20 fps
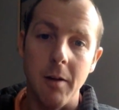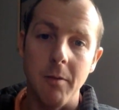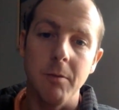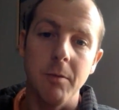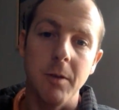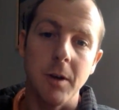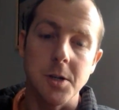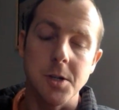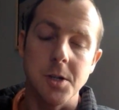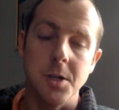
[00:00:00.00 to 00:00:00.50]

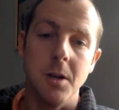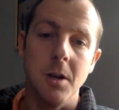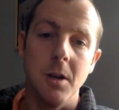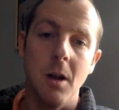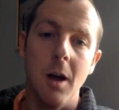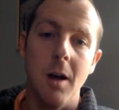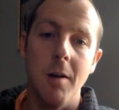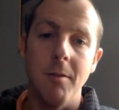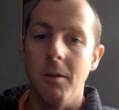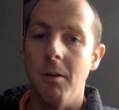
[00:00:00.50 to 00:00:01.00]
fiction
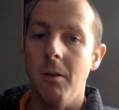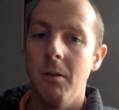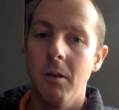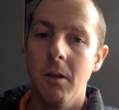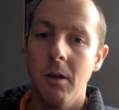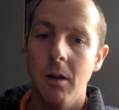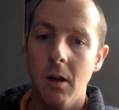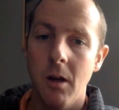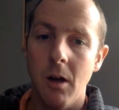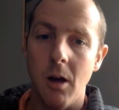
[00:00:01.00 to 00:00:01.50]
novel.
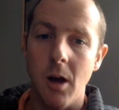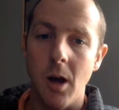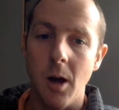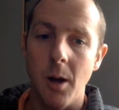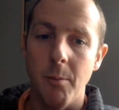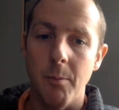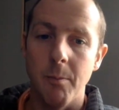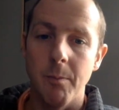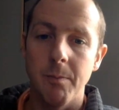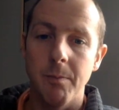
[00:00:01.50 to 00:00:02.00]

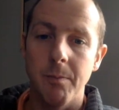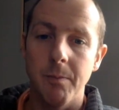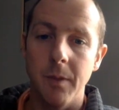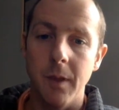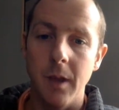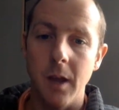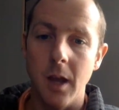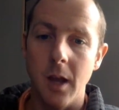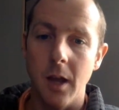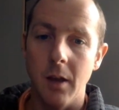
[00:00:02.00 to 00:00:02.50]
Um,
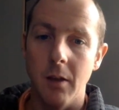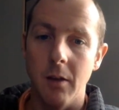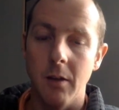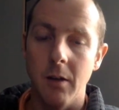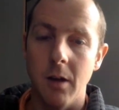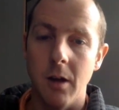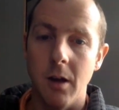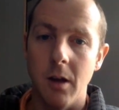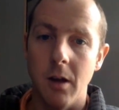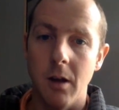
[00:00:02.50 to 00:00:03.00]
and
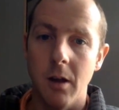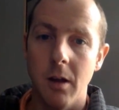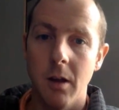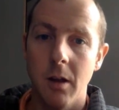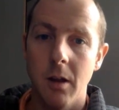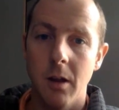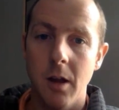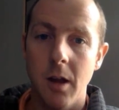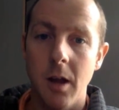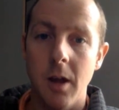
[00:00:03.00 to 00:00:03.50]

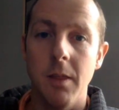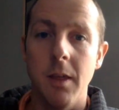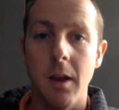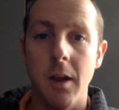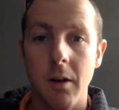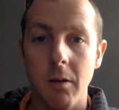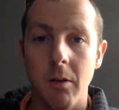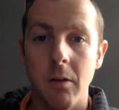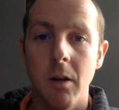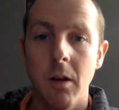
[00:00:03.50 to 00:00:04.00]
and
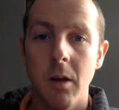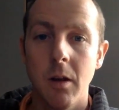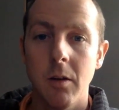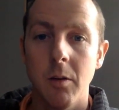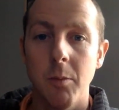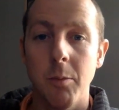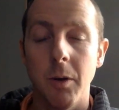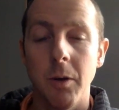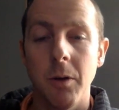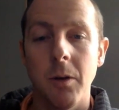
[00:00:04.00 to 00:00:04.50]
then
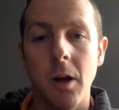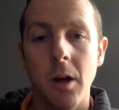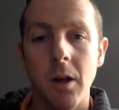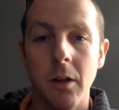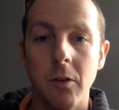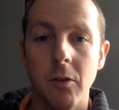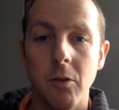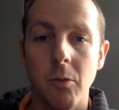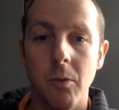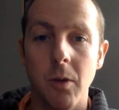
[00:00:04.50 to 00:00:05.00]
to build
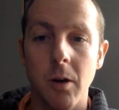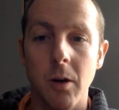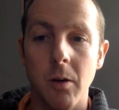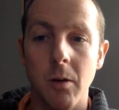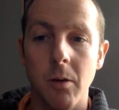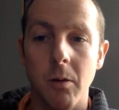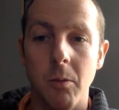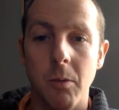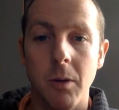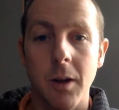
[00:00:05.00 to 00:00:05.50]
knowledge
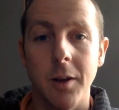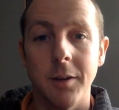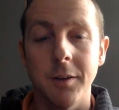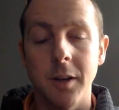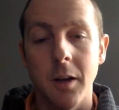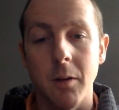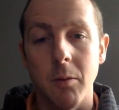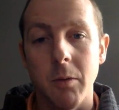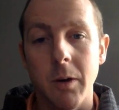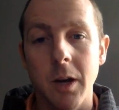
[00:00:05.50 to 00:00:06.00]
there, when I
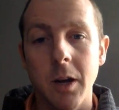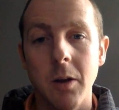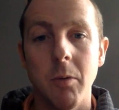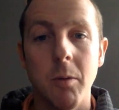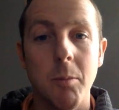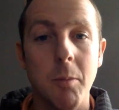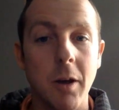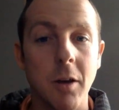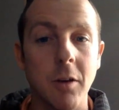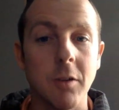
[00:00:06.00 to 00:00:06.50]
say read,
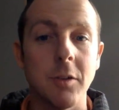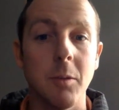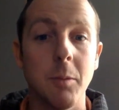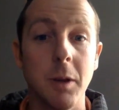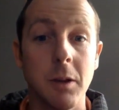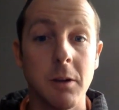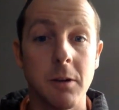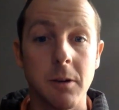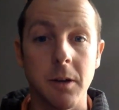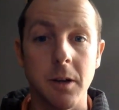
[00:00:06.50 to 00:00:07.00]
we may also
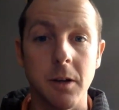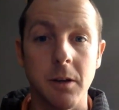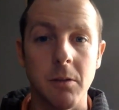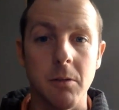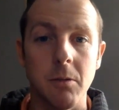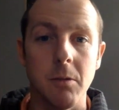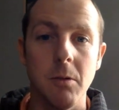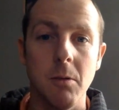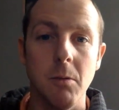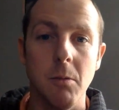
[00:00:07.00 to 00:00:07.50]
be learning
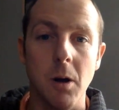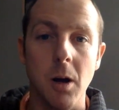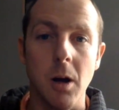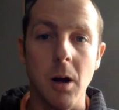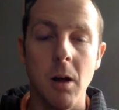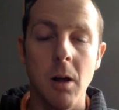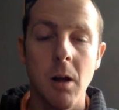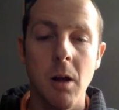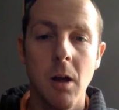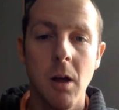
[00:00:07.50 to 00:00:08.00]
through
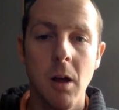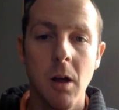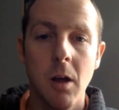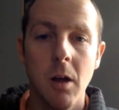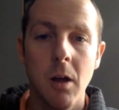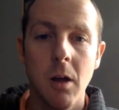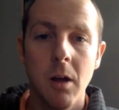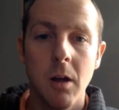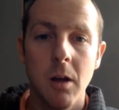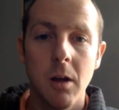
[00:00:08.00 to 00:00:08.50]

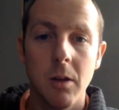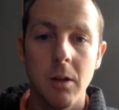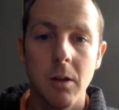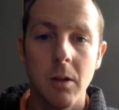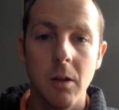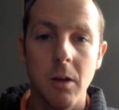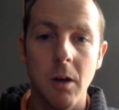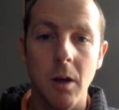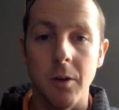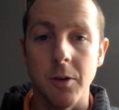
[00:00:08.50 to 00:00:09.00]

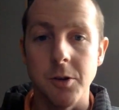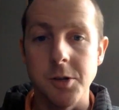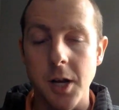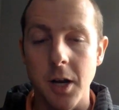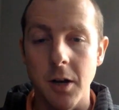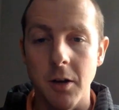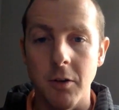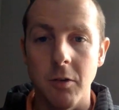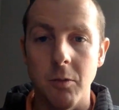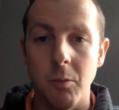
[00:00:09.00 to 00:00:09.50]
other
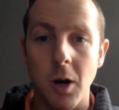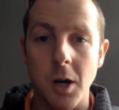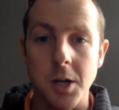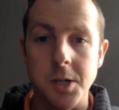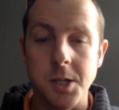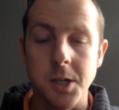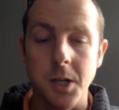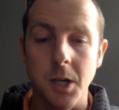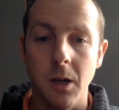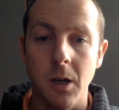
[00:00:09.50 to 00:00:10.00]
channels,
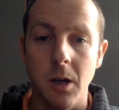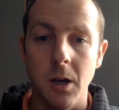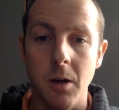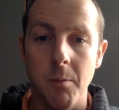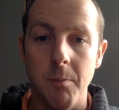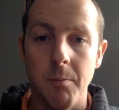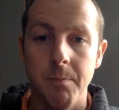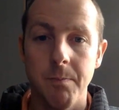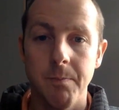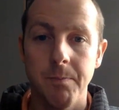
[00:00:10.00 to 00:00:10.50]
watching
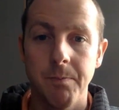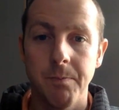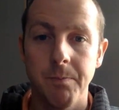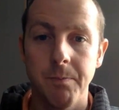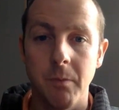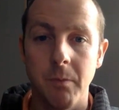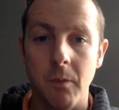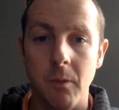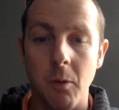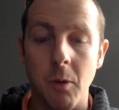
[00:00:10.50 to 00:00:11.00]

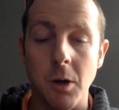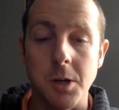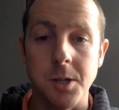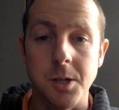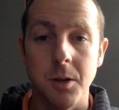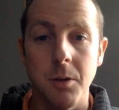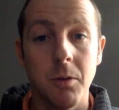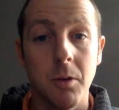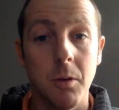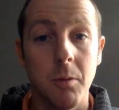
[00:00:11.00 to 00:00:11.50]

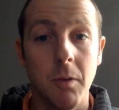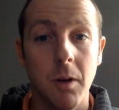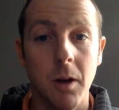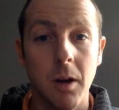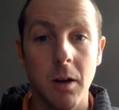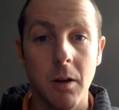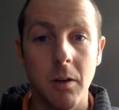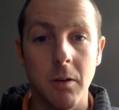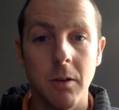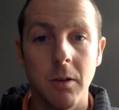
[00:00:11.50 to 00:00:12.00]
YouTube
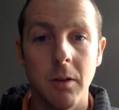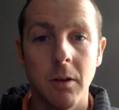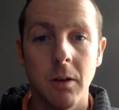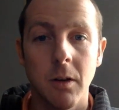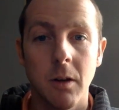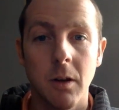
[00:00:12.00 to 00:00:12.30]
videos.